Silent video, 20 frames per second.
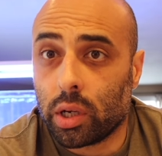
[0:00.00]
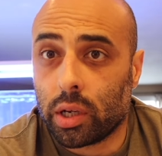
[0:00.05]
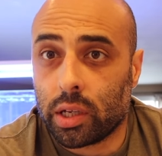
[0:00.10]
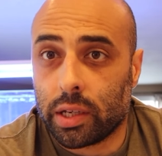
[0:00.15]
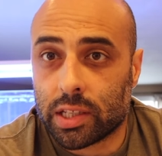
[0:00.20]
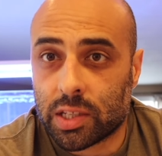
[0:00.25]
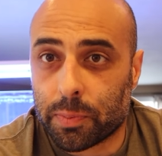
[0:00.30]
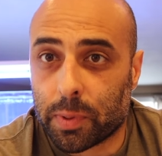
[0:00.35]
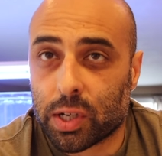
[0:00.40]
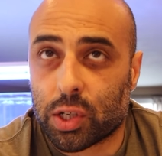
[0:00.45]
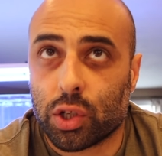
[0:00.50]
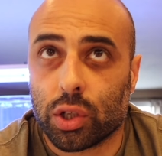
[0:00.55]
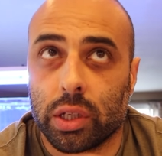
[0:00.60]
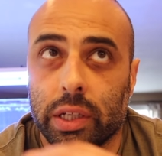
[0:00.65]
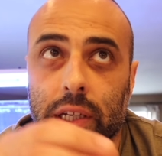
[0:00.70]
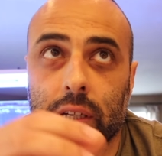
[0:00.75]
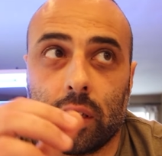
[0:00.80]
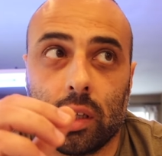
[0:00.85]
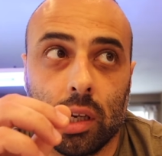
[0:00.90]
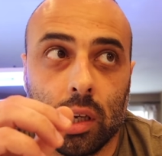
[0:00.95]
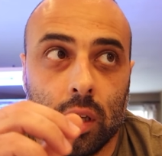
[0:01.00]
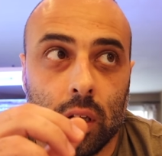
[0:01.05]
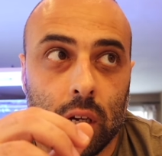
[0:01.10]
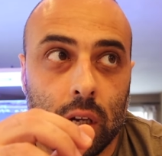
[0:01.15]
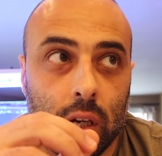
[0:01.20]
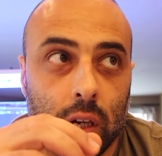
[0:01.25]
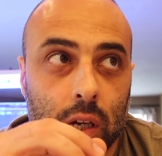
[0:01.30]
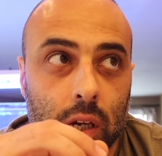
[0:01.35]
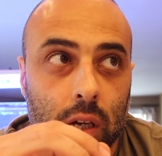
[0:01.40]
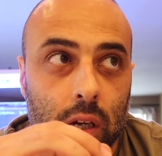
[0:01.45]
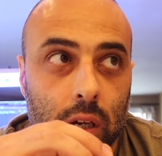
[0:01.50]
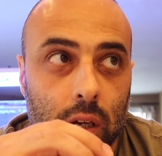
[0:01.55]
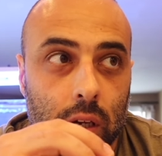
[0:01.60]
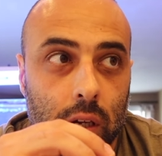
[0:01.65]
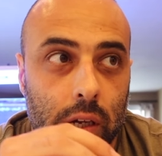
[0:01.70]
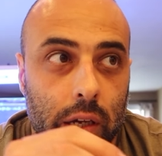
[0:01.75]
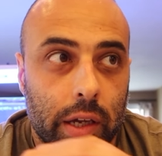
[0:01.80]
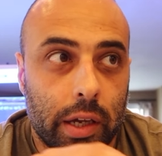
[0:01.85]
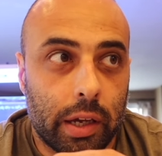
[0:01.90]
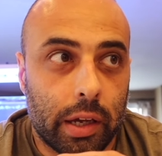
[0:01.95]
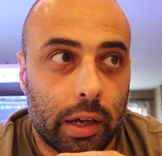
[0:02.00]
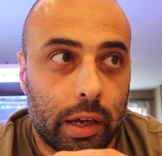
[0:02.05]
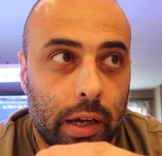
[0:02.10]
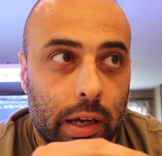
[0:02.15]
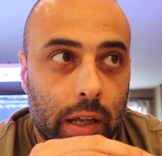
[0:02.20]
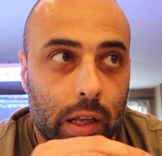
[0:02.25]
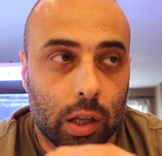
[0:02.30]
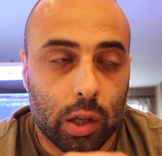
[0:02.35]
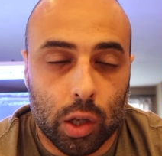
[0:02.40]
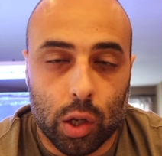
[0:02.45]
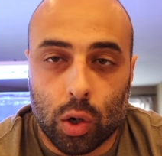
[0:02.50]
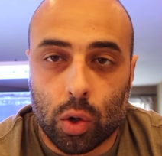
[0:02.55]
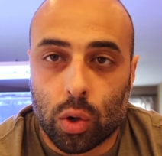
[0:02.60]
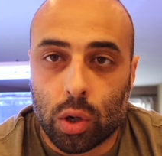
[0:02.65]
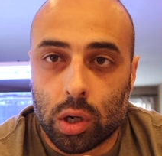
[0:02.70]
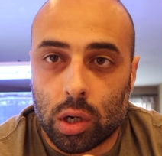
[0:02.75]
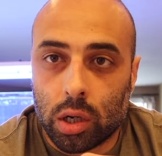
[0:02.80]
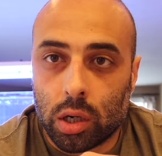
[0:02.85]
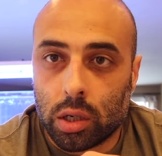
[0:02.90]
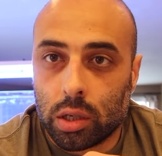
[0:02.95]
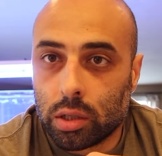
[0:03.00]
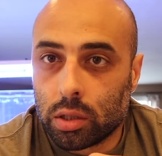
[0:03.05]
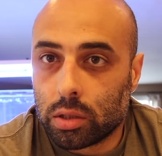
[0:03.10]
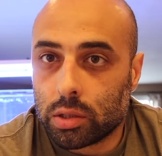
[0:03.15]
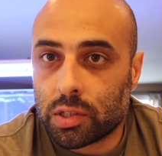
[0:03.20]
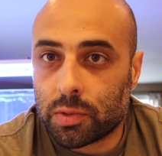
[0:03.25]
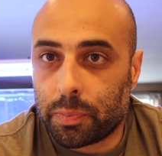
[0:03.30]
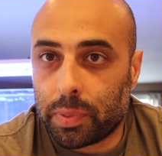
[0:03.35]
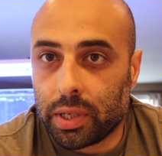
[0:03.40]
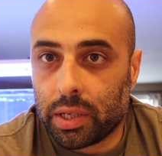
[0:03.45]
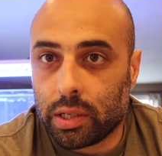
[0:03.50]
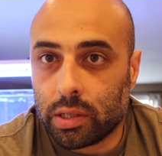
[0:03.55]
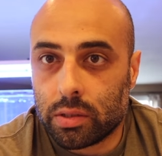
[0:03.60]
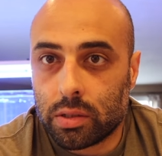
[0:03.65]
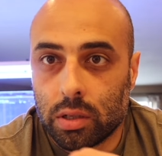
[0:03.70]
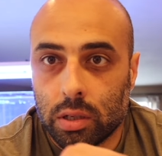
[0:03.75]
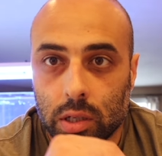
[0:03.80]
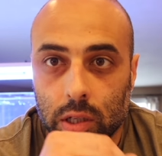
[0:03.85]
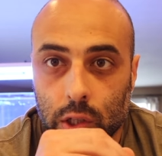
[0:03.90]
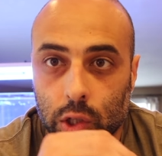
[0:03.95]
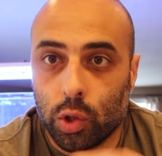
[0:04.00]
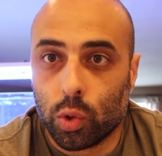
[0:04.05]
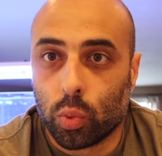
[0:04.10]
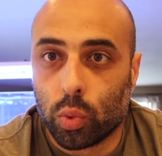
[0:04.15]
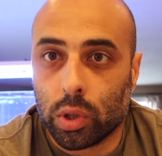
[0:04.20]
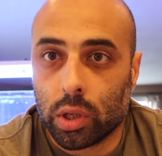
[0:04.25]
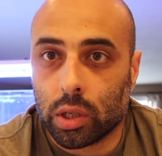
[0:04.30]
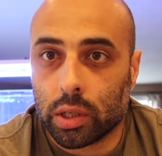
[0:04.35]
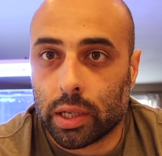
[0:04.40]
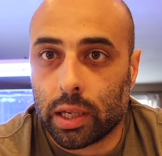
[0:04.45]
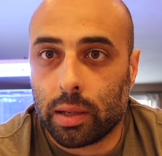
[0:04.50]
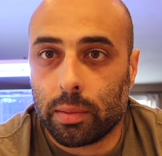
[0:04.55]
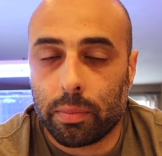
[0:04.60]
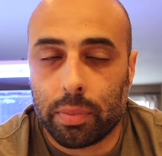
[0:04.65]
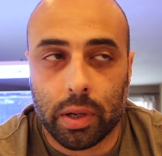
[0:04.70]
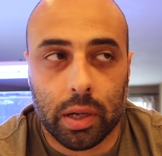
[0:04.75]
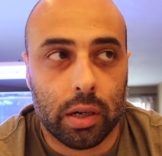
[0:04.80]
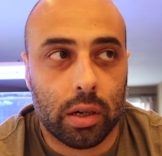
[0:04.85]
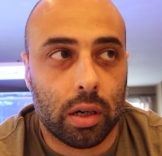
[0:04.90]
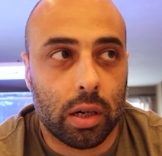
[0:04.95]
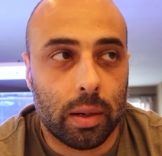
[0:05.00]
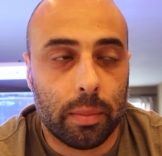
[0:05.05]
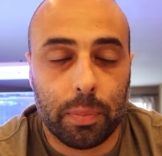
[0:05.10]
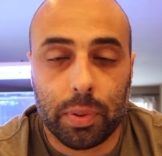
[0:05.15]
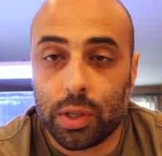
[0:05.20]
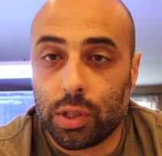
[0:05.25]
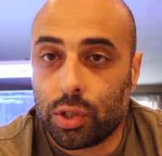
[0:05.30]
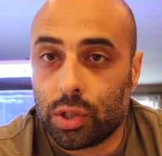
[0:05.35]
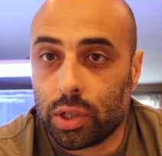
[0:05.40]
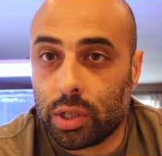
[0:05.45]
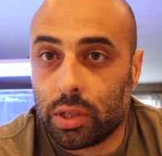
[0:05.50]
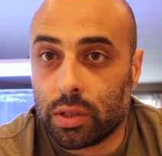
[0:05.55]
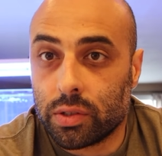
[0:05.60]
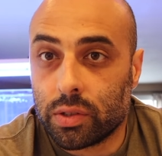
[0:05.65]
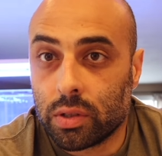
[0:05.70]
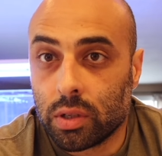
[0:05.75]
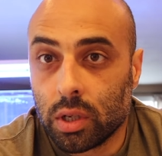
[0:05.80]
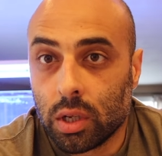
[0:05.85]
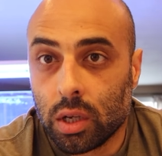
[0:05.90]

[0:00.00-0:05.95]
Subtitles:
especially at lower speeds, you will get better MPGs.